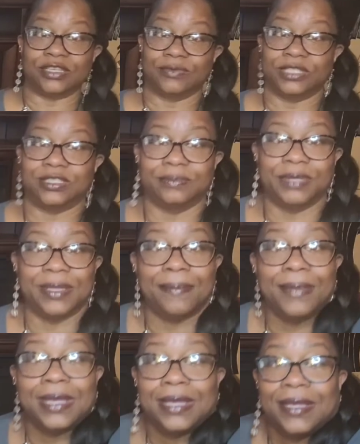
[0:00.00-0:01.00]
which will be
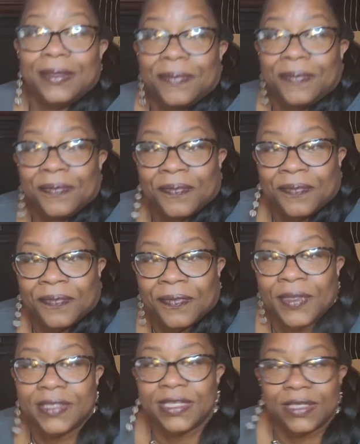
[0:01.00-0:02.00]
me,
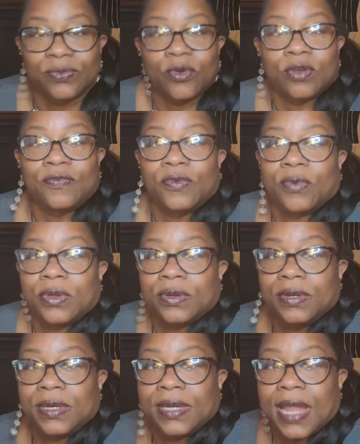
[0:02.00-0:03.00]
says word for
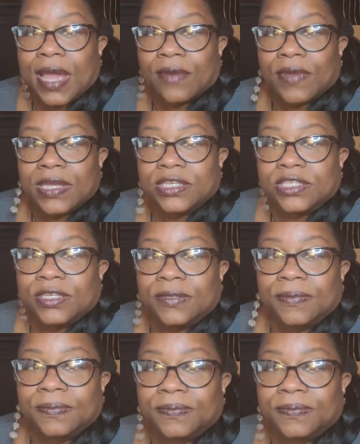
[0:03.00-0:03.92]
word narration